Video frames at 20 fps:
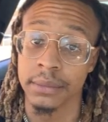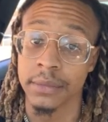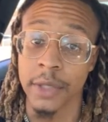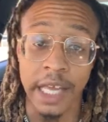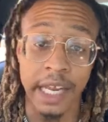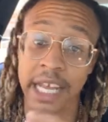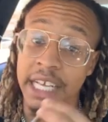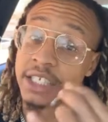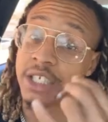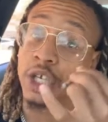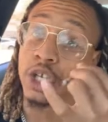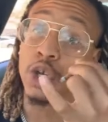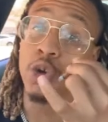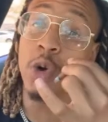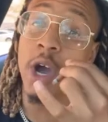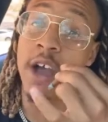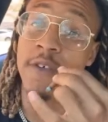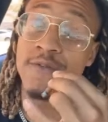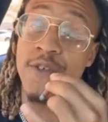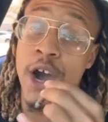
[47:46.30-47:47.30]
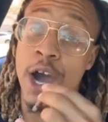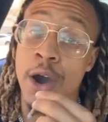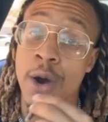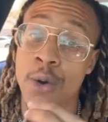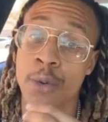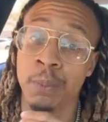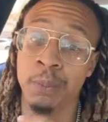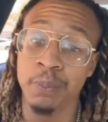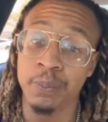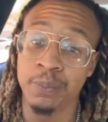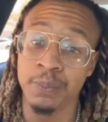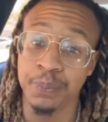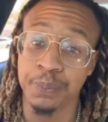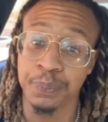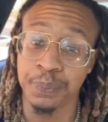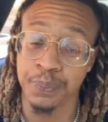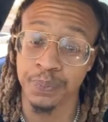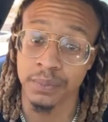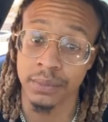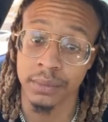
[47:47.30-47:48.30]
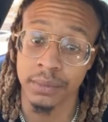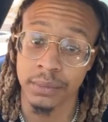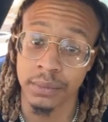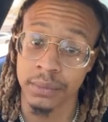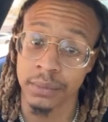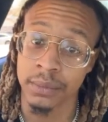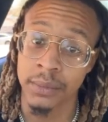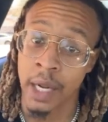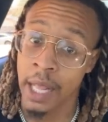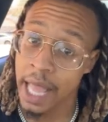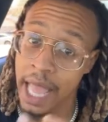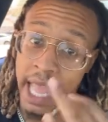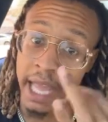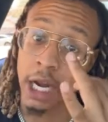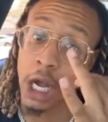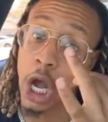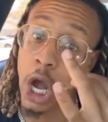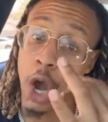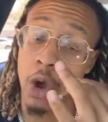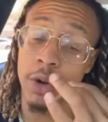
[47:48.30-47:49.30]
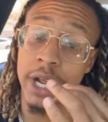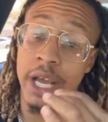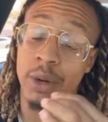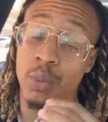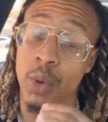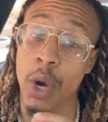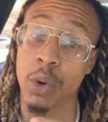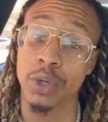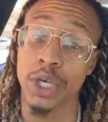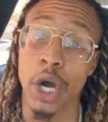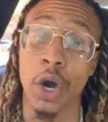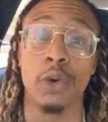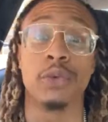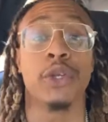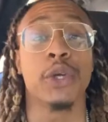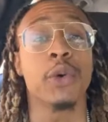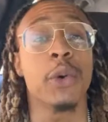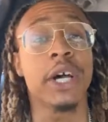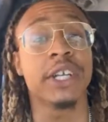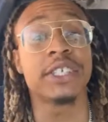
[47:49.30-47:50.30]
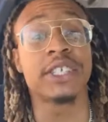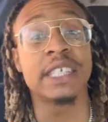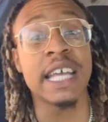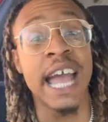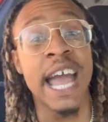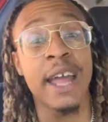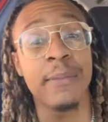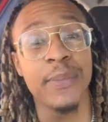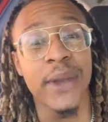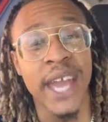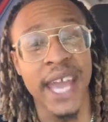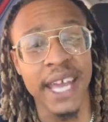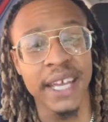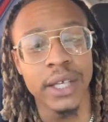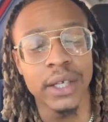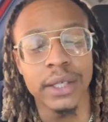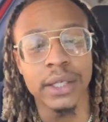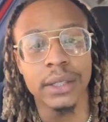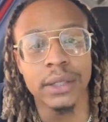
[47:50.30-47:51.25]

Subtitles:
And that's a UFO and a hoe that won't go. Do you understand me?